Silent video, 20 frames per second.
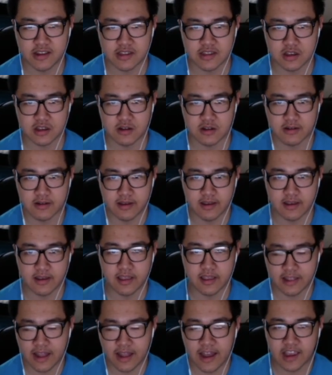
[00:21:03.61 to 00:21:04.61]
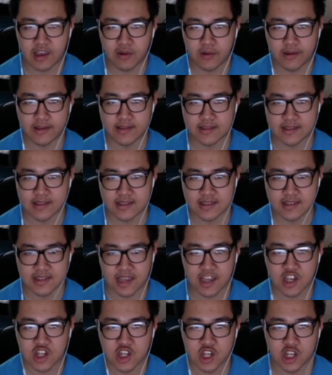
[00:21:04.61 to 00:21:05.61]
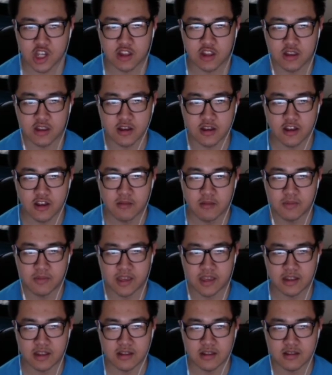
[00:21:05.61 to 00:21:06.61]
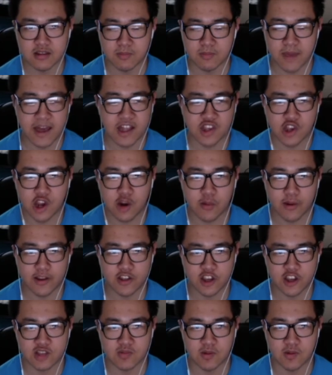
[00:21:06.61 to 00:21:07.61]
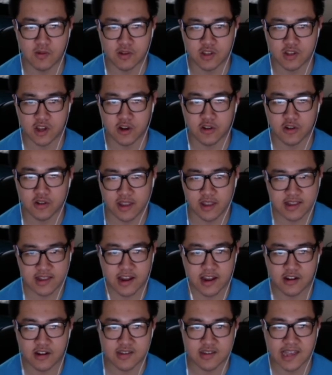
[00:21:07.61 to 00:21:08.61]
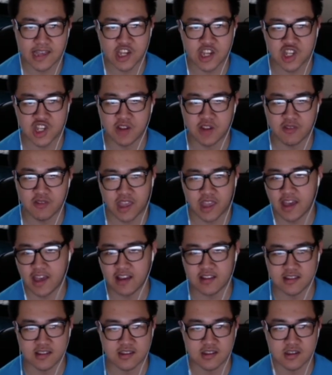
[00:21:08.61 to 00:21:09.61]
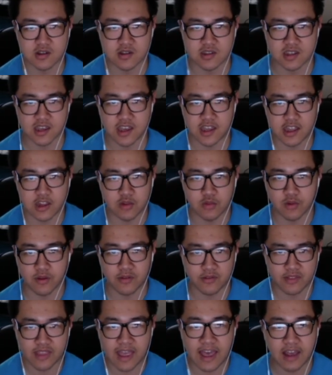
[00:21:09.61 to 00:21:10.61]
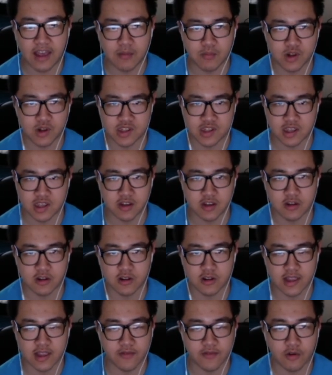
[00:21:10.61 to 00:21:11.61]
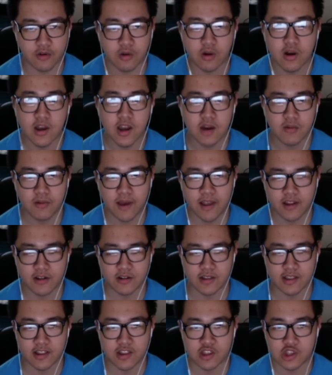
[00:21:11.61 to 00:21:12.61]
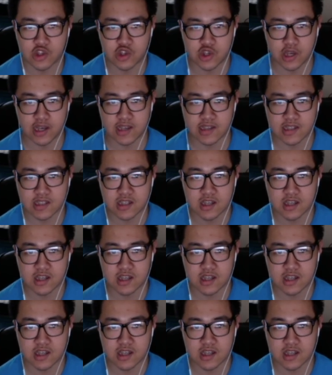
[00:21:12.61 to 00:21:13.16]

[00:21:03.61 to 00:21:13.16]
So in iOS, section means match on a regex but return the entire section of text associated with that particular level rather than just